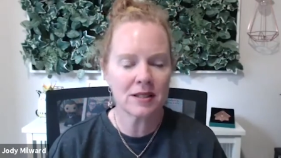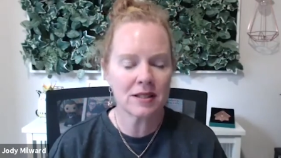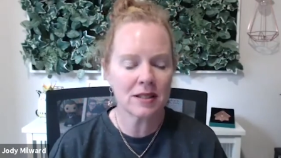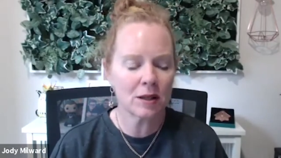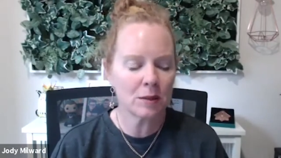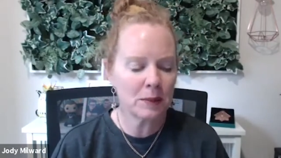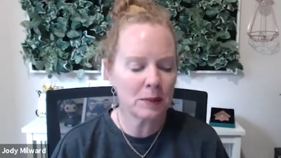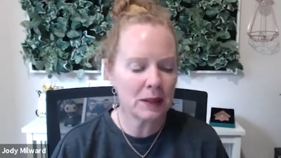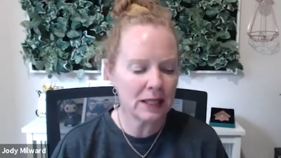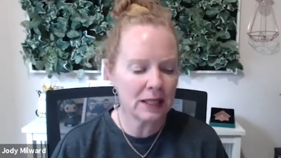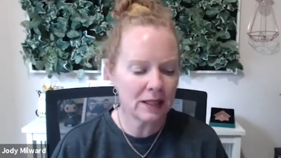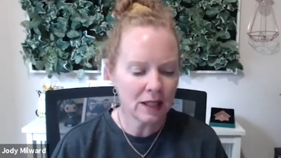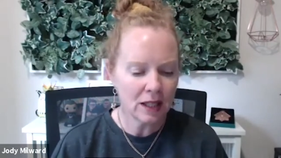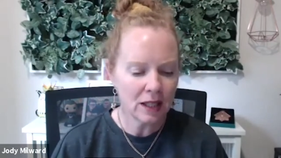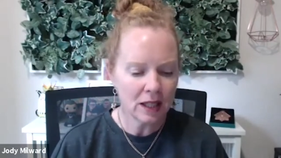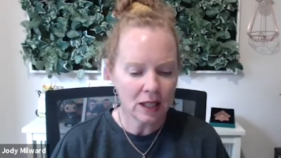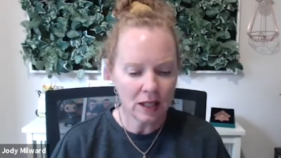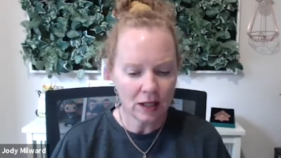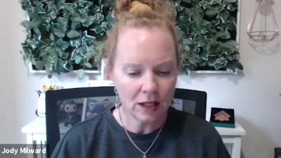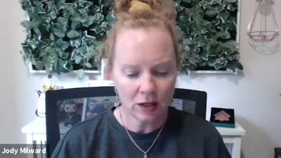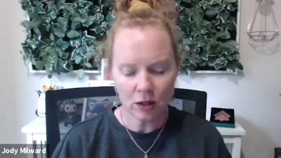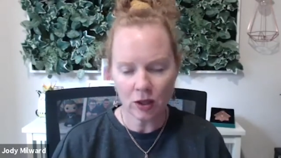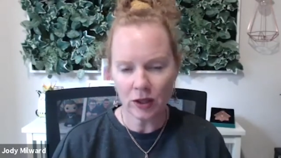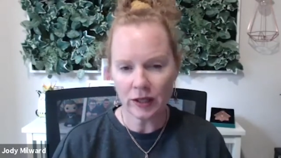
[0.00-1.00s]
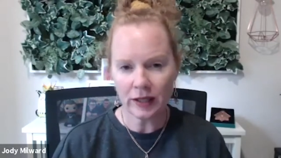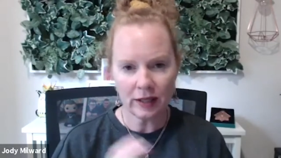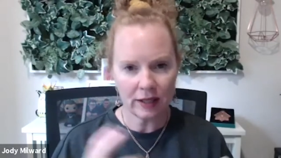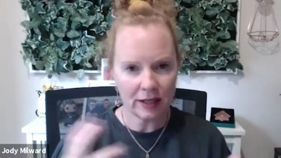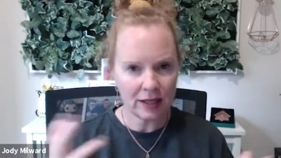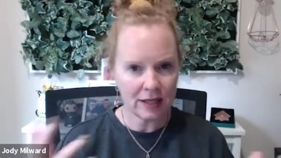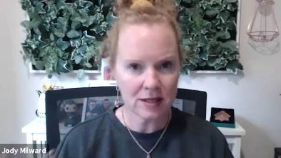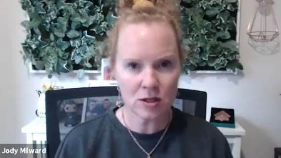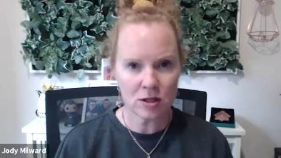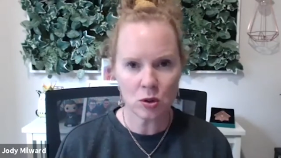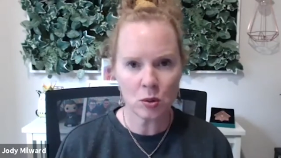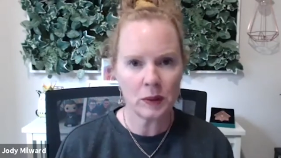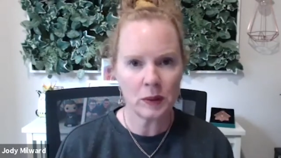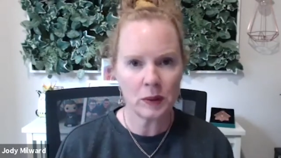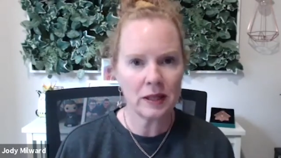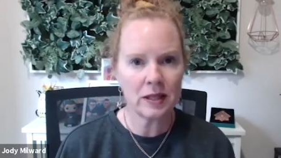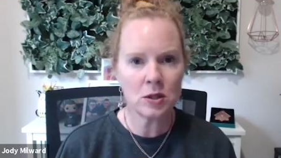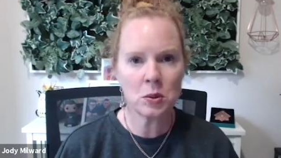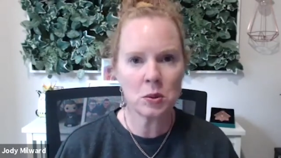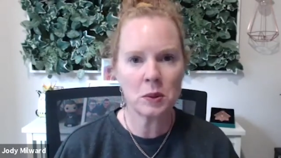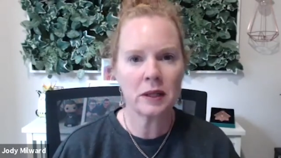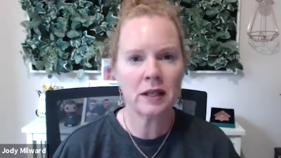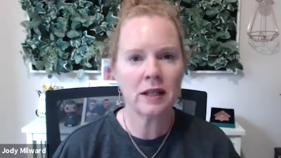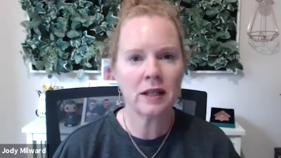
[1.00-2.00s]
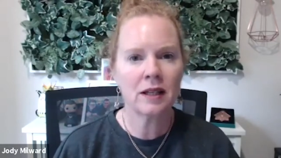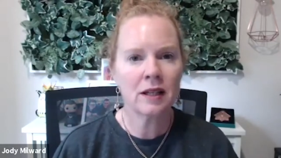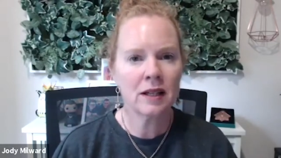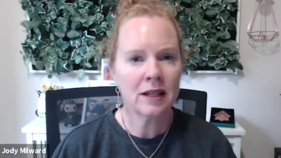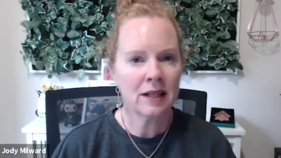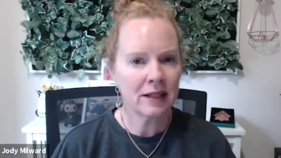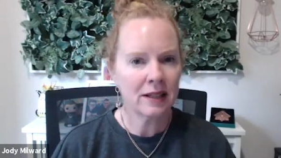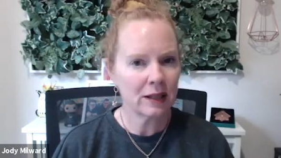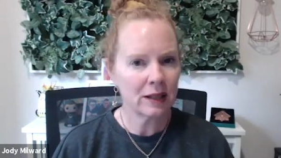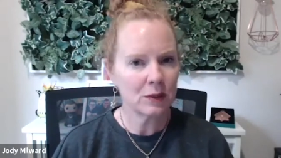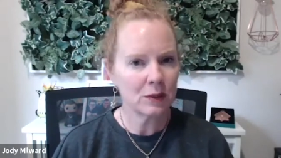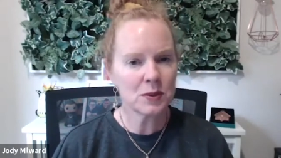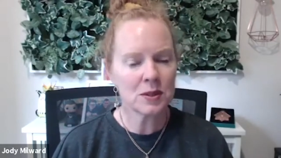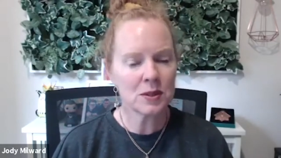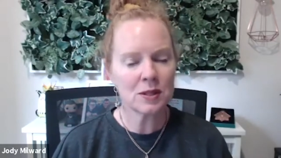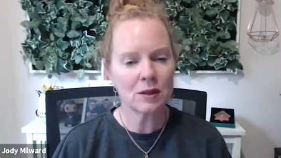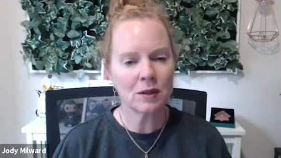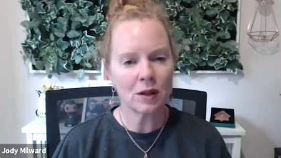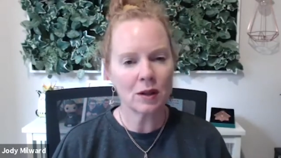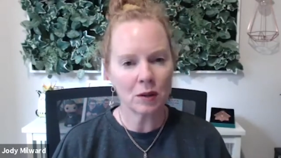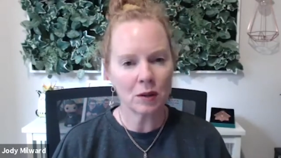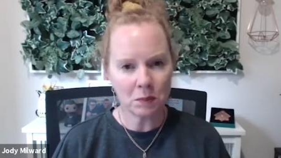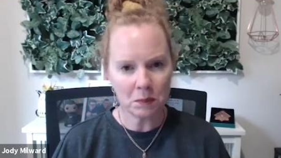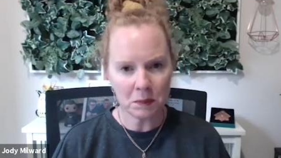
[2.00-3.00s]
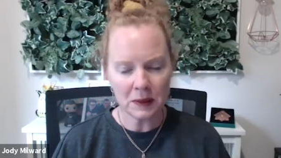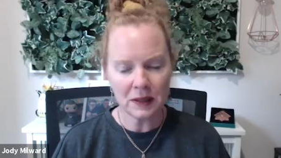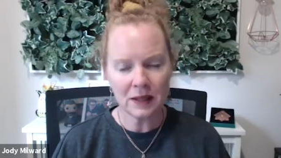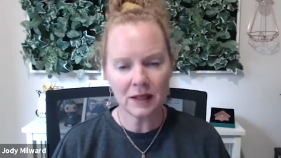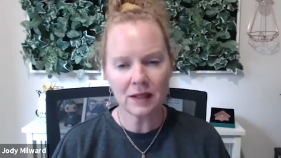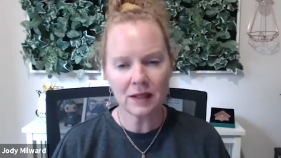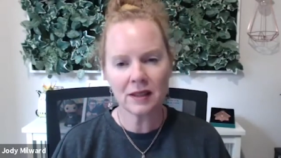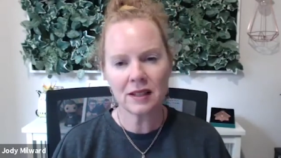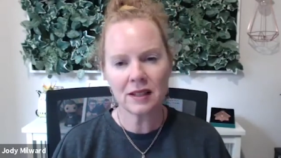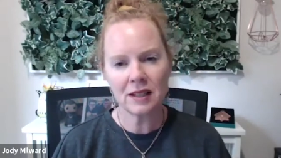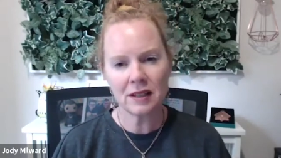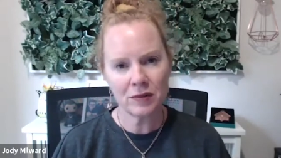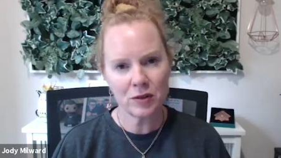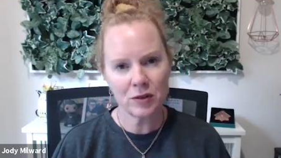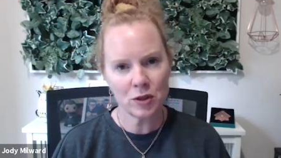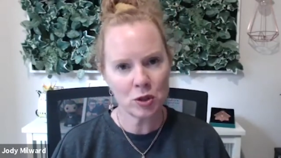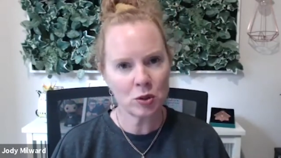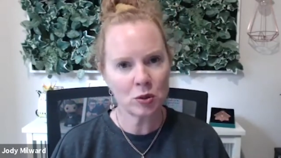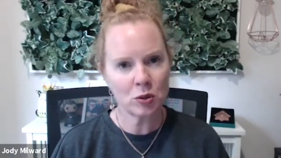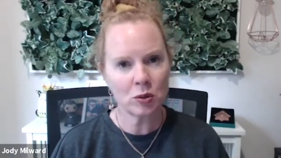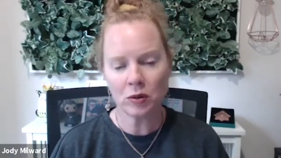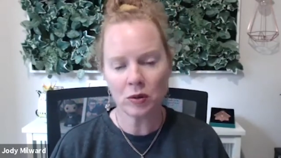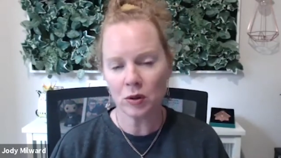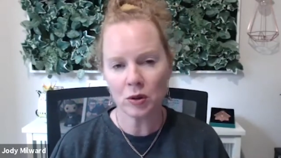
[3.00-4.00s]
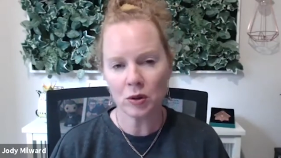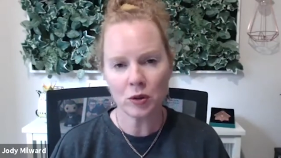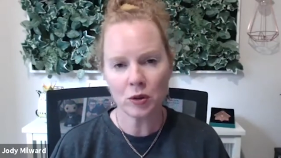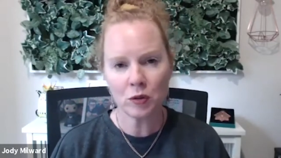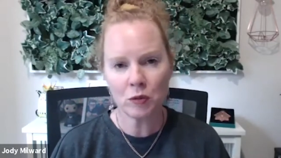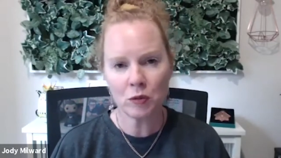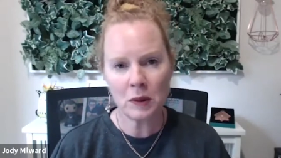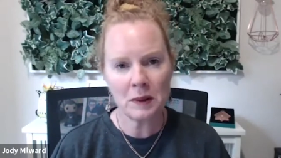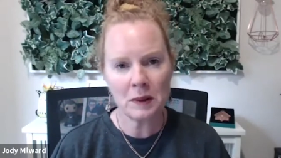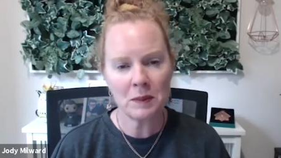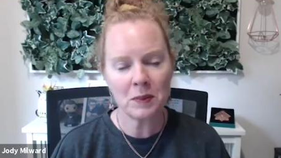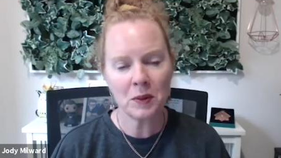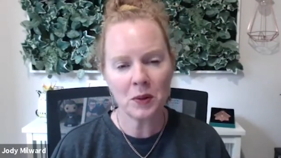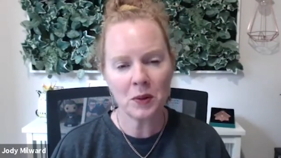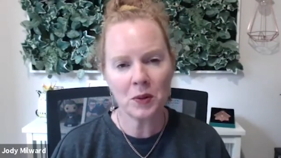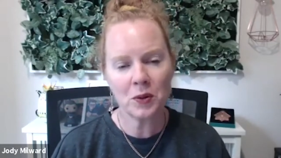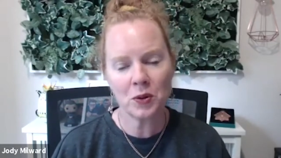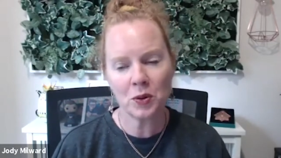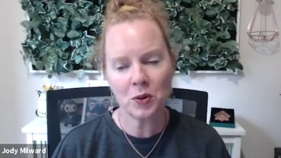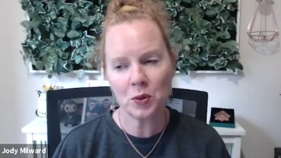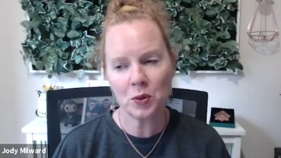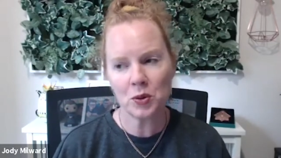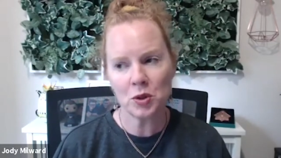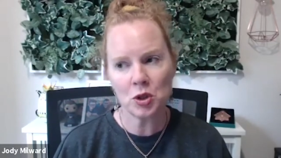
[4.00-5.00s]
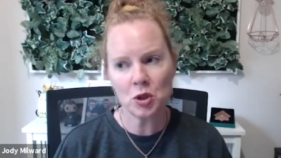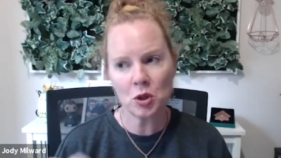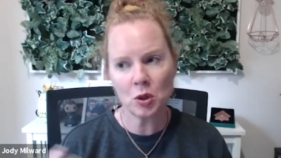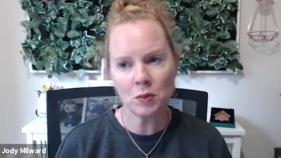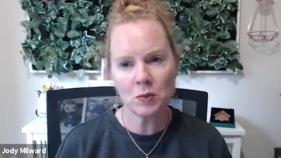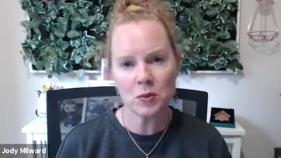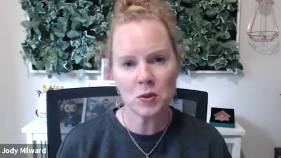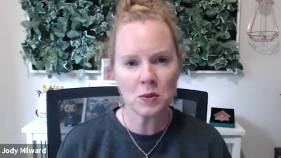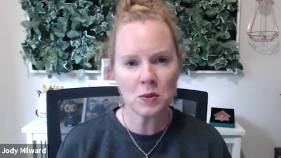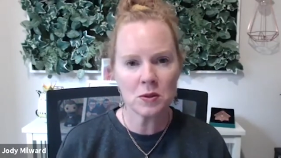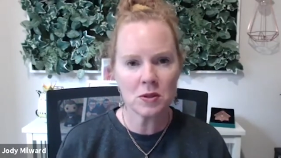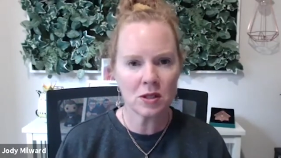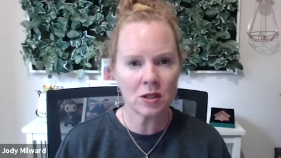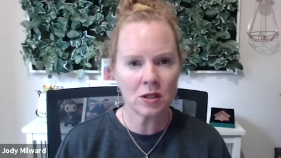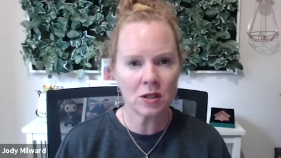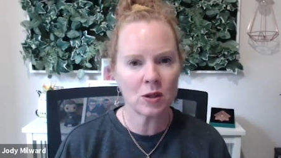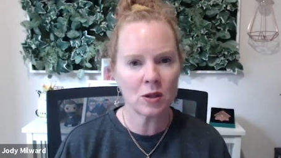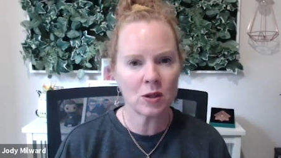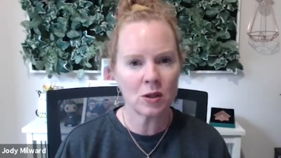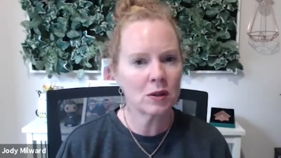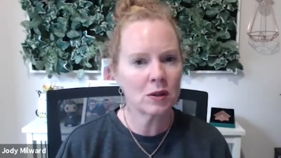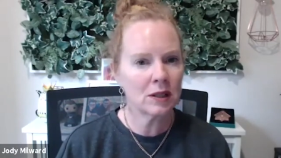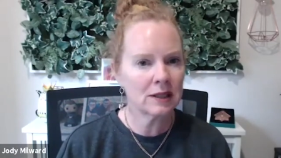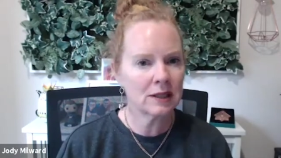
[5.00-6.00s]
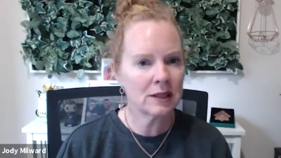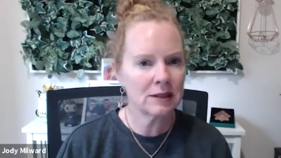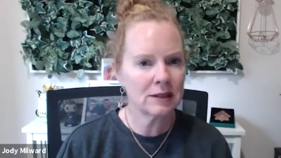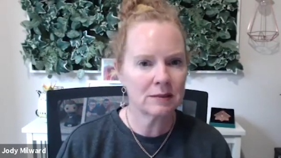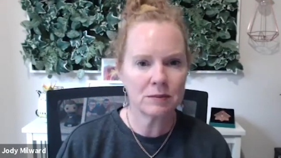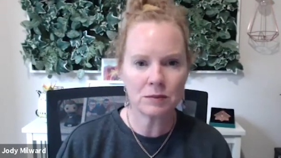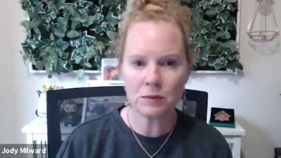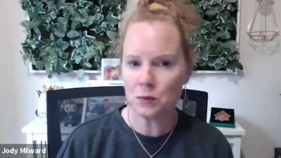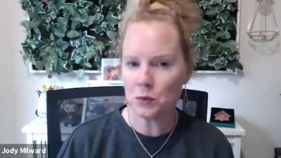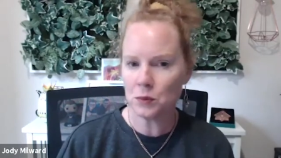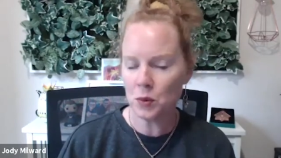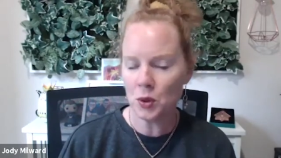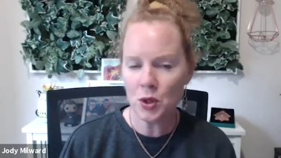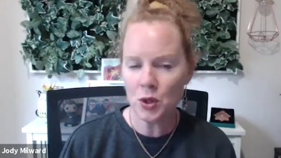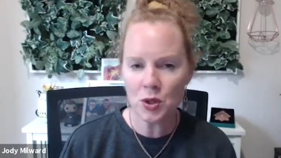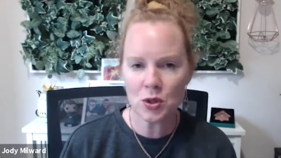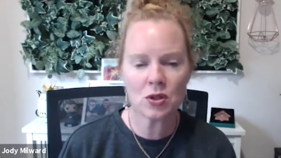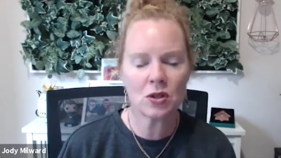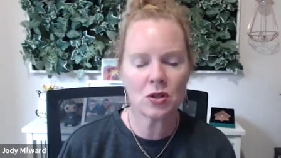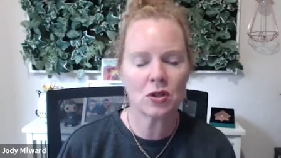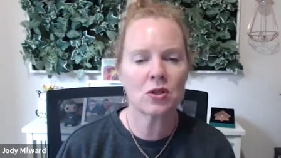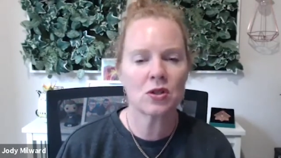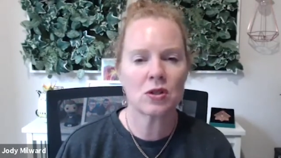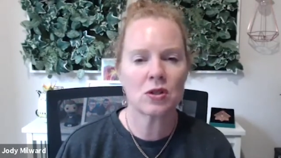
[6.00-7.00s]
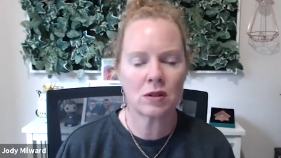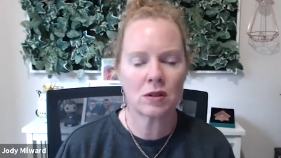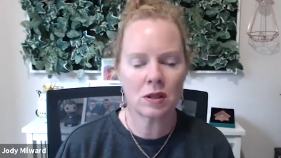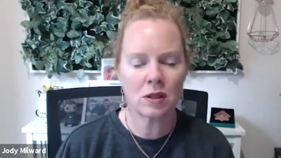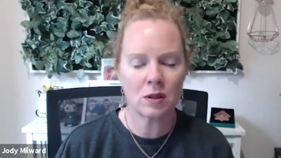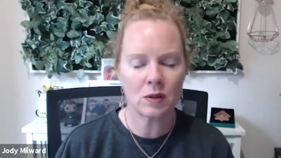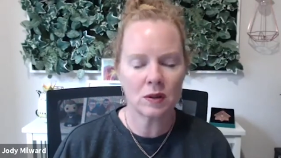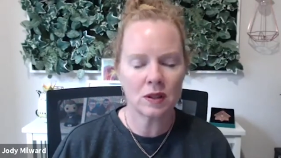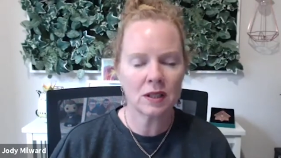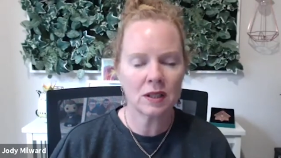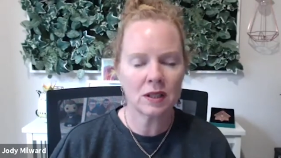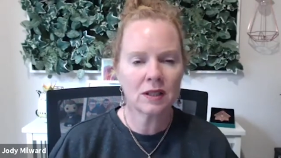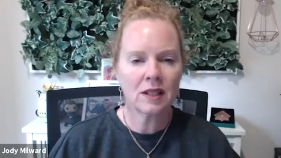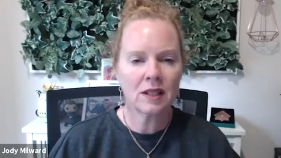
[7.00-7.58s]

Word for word: And I mean, like, yes, 2020, that was a, a big thing for sure. A lot of people who thought jobs were secure weren't so yeah. secure